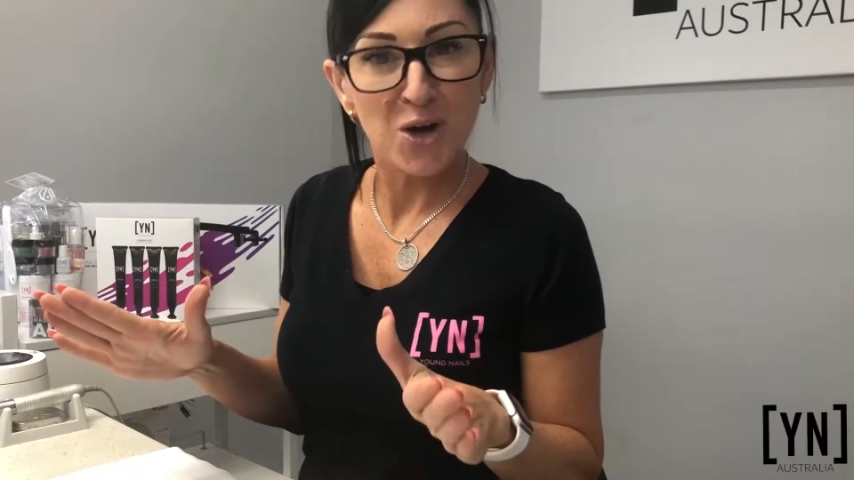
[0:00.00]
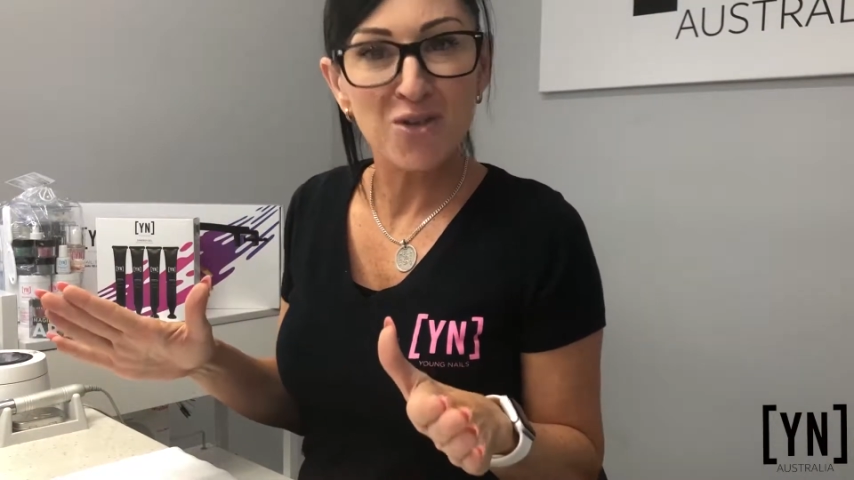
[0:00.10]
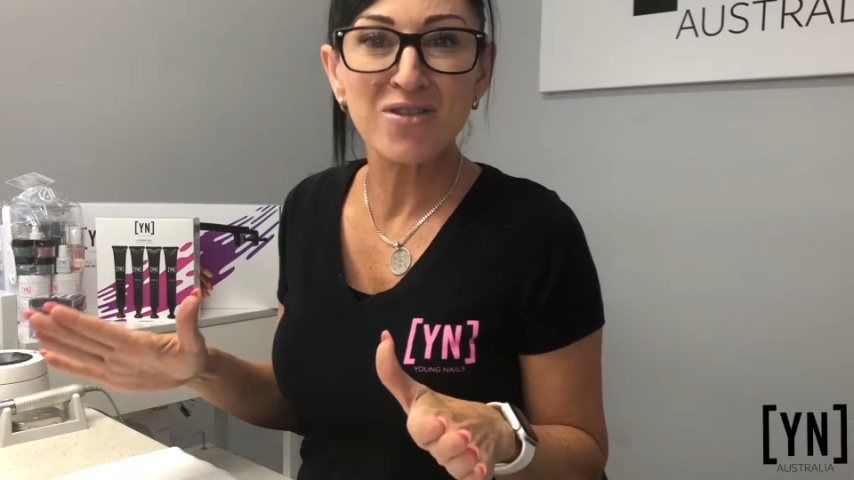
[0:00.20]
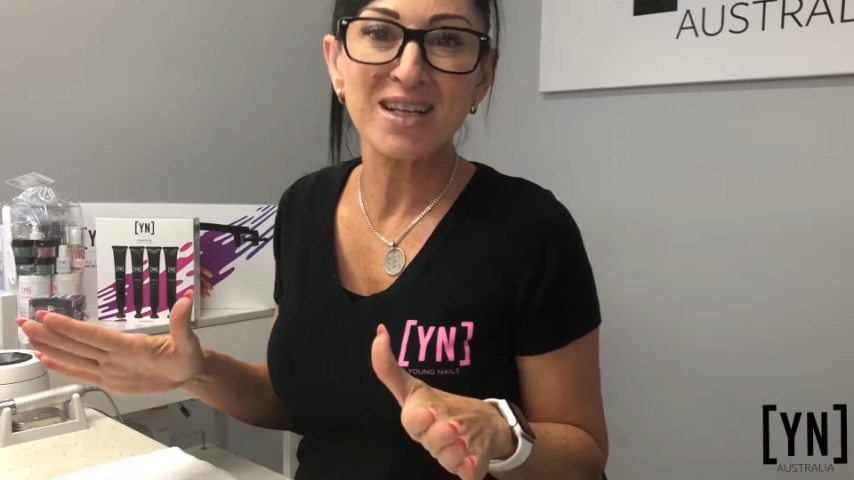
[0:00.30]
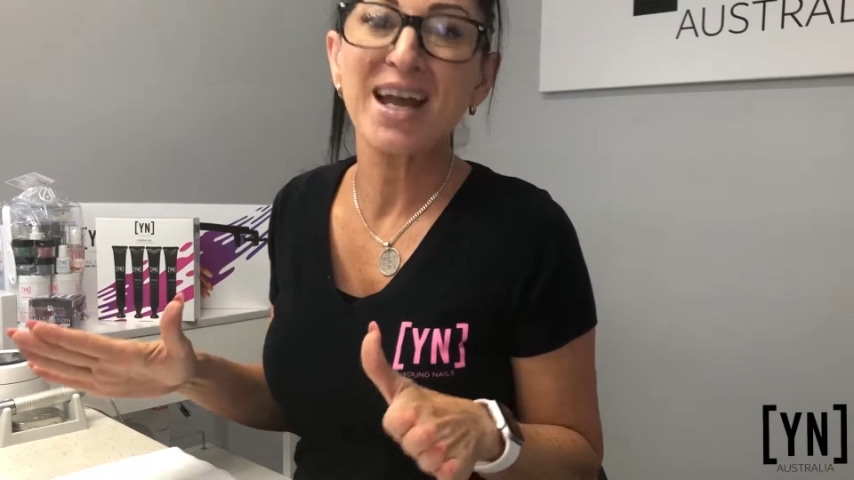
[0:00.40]

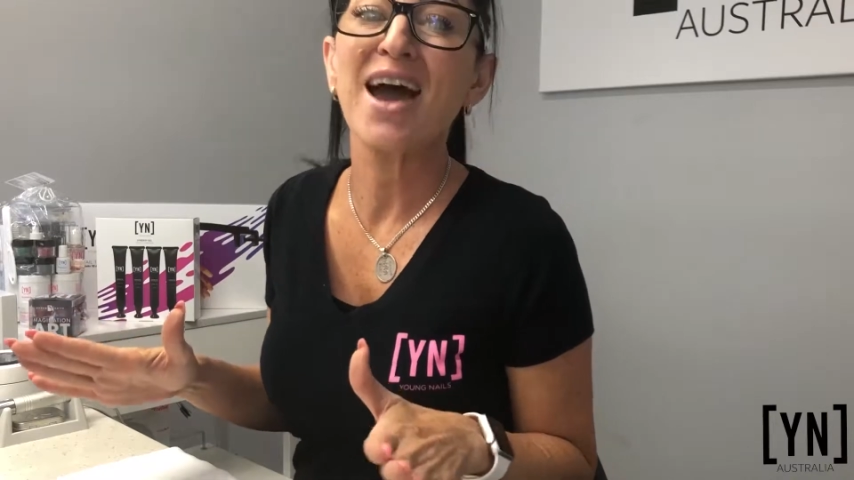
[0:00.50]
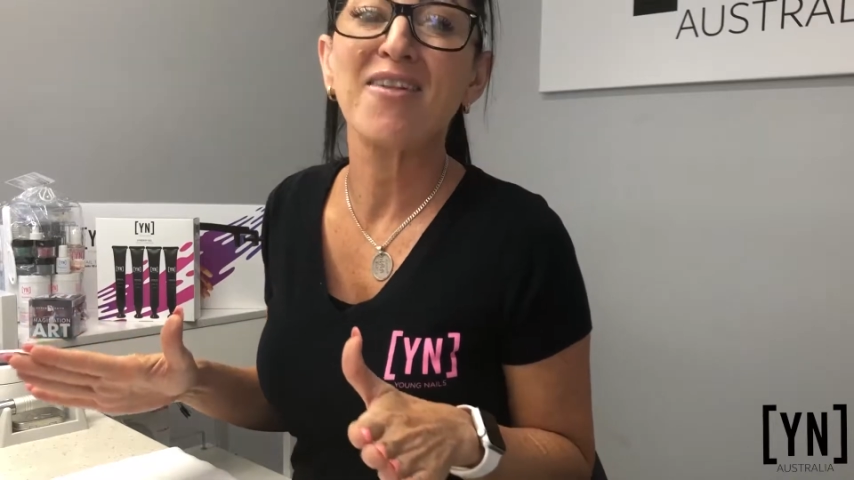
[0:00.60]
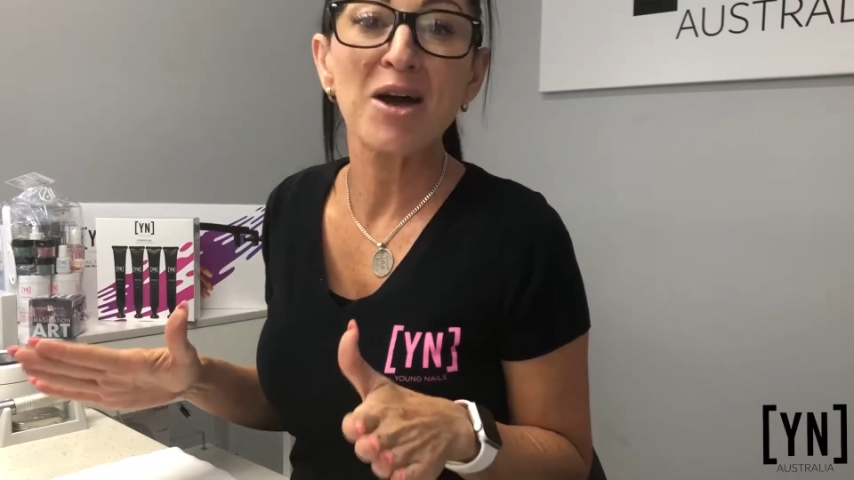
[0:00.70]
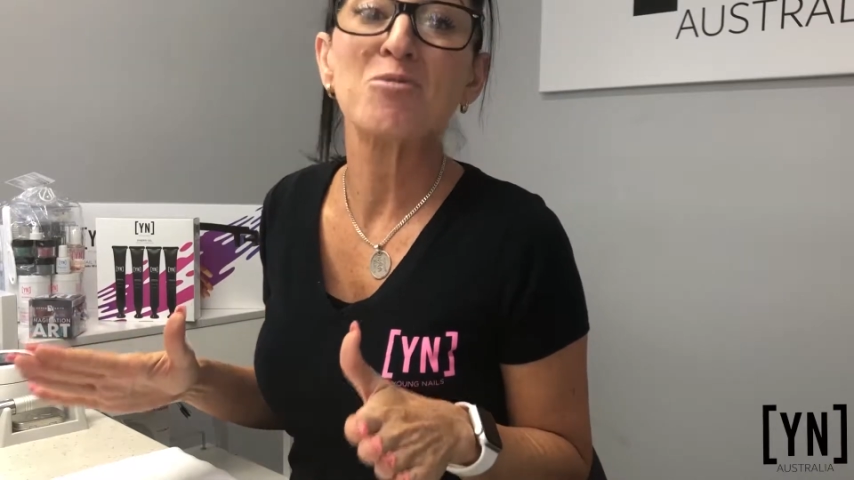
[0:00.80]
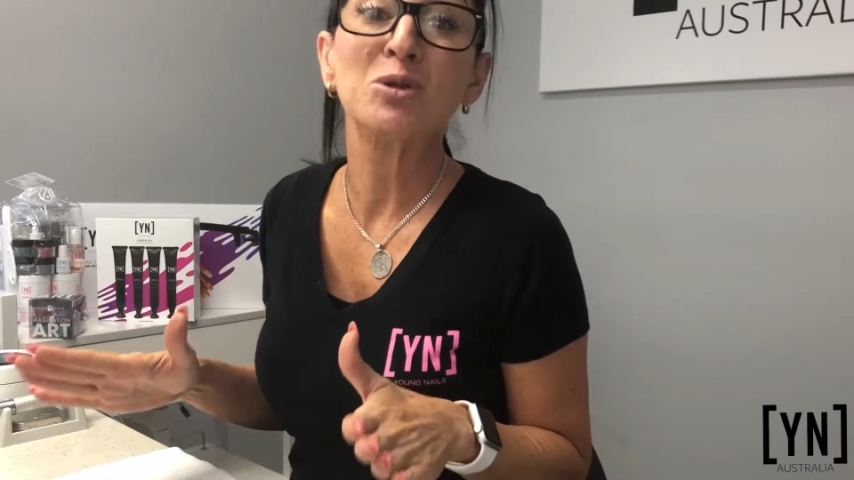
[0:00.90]
perfect nail
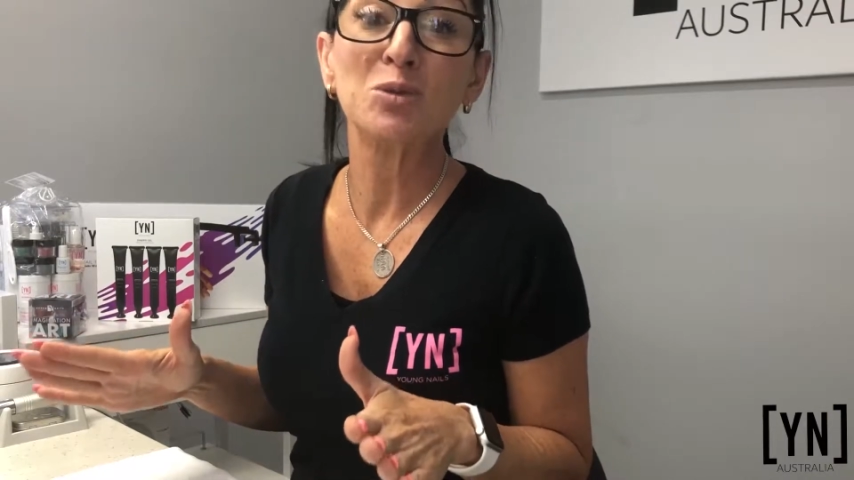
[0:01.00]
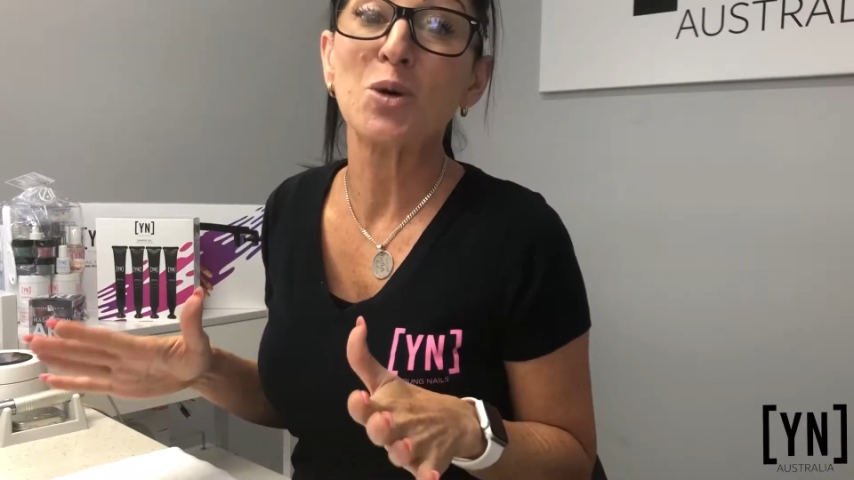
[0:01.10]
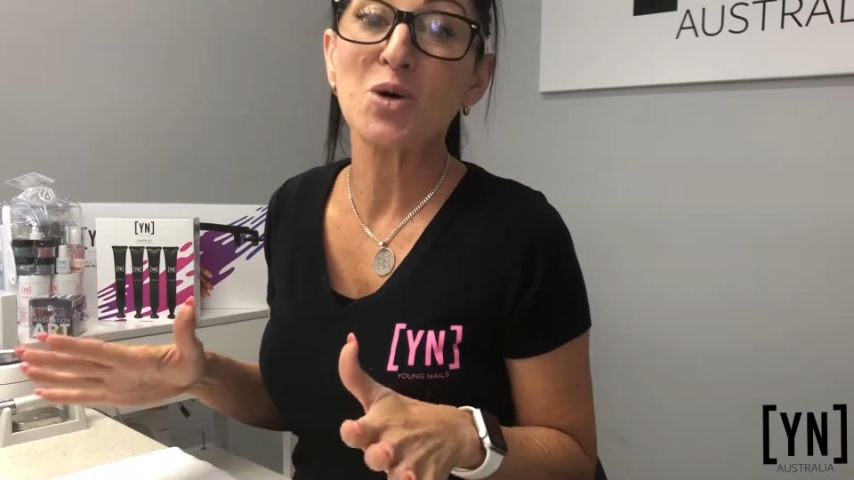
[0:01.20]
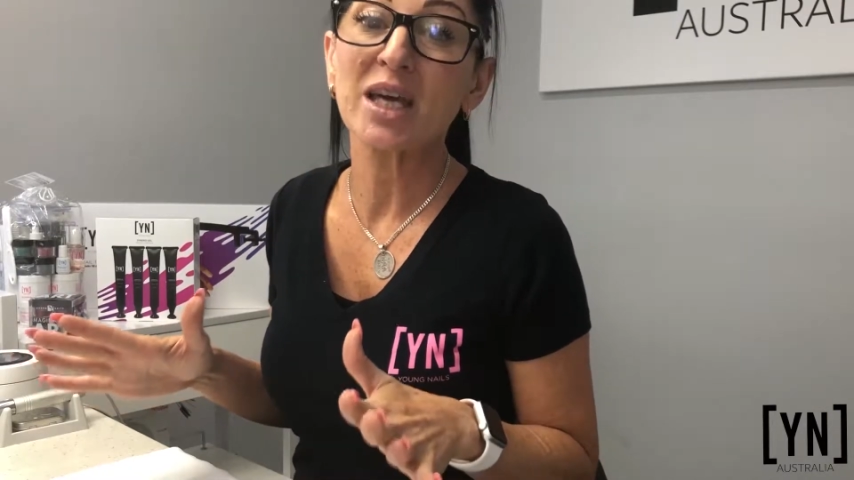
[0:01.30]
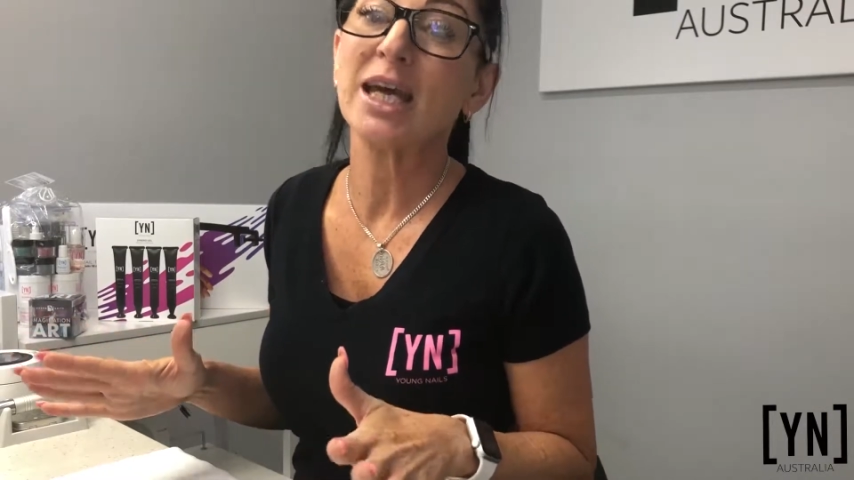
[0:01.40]
that will
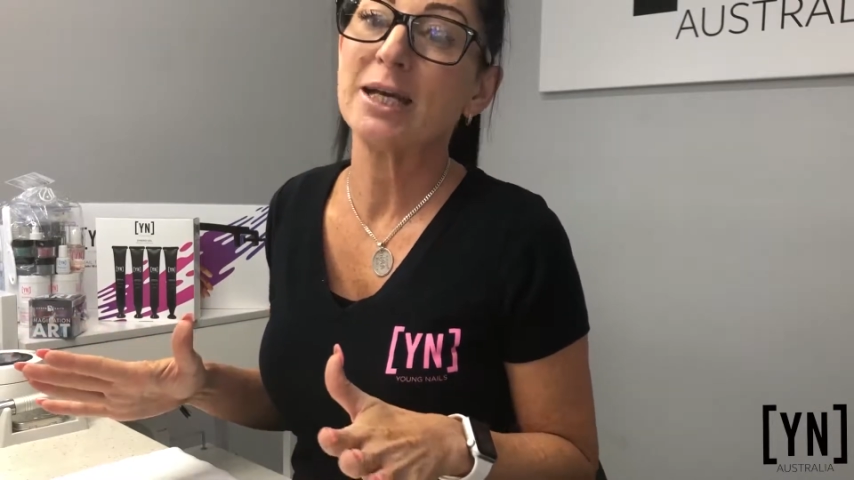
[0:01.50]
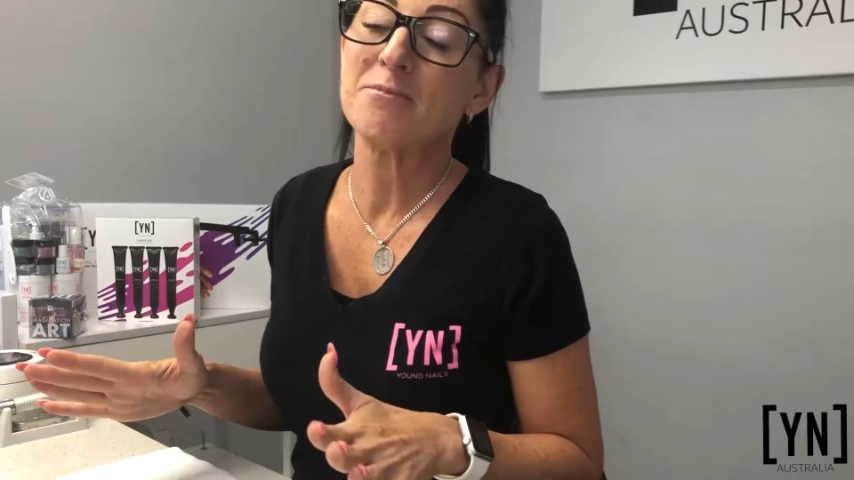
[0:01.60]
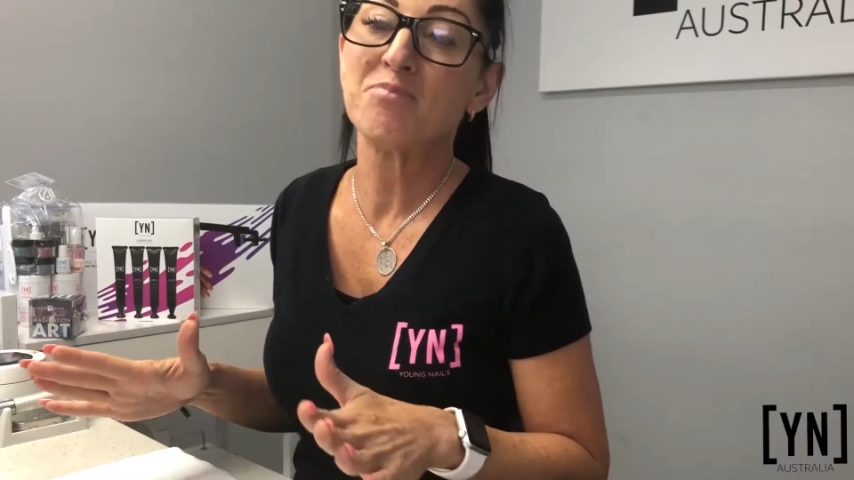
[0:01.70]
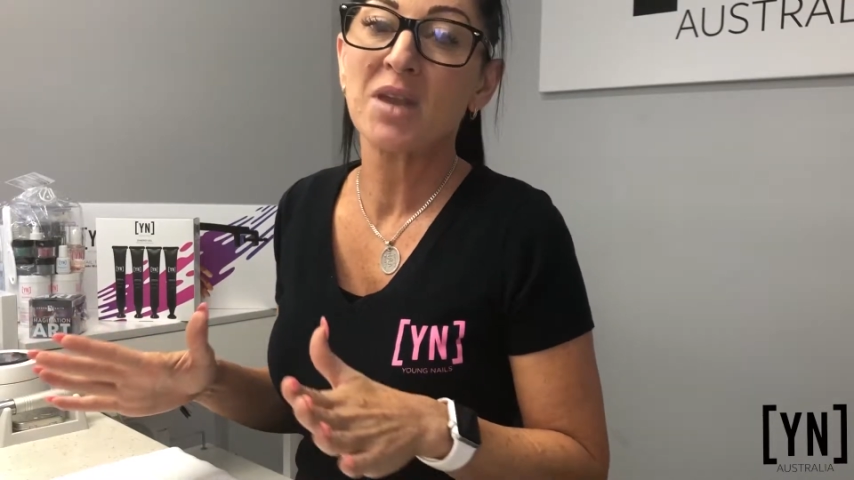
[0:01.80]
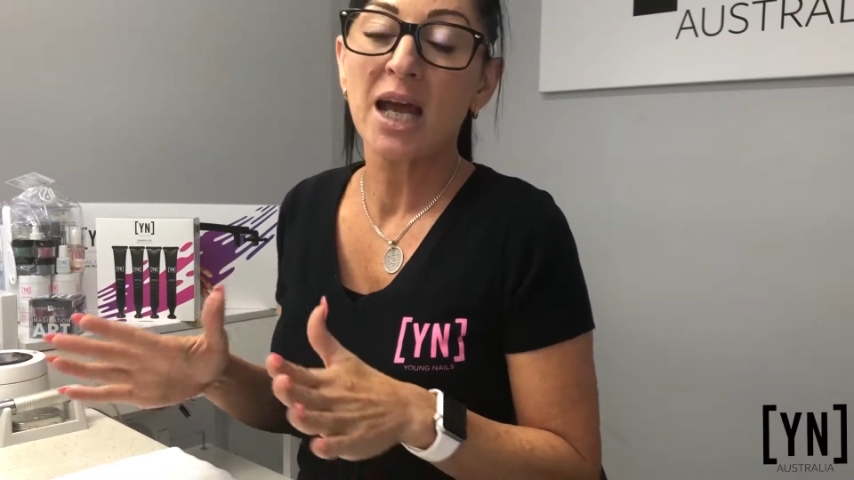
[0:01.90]
walk in.